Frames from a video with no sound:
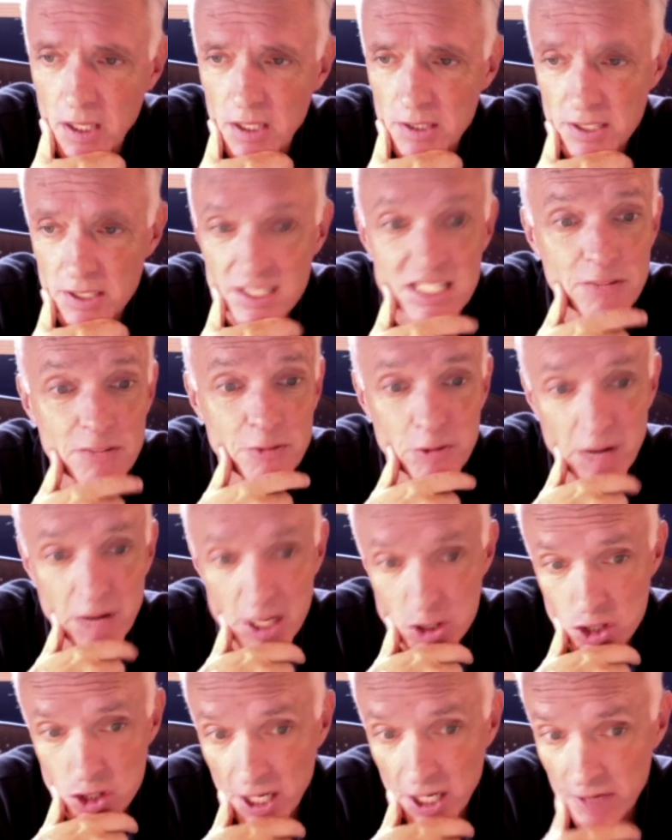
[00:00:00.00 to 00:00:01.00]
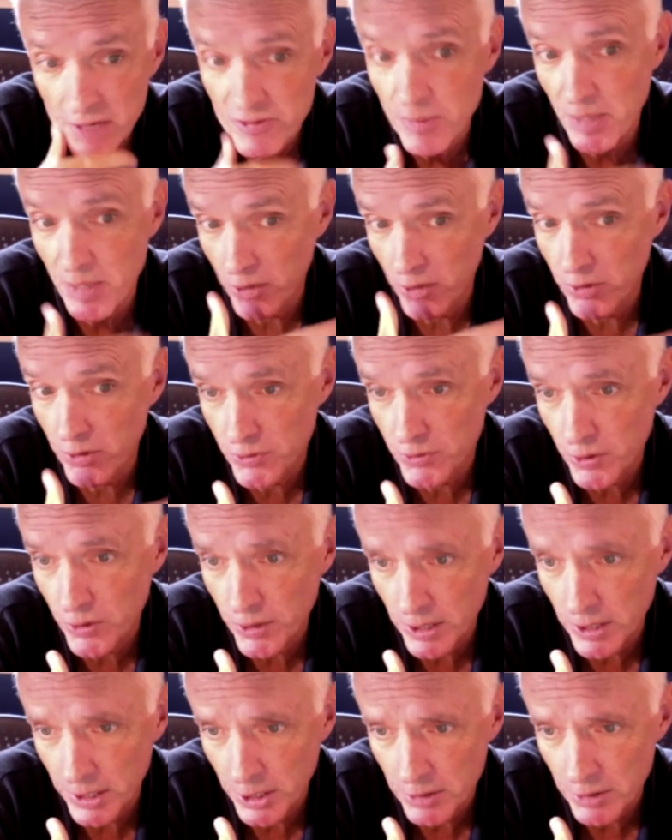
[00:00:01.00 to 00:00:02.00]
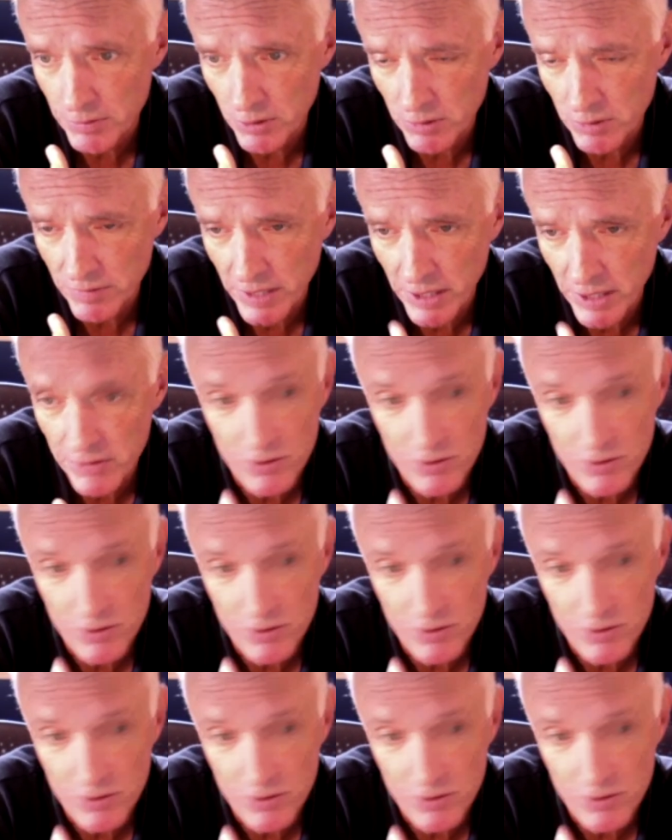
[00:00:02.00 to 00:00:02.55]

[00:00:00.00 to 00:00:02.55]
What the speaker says: to differentiate it from other circulating coronaviruses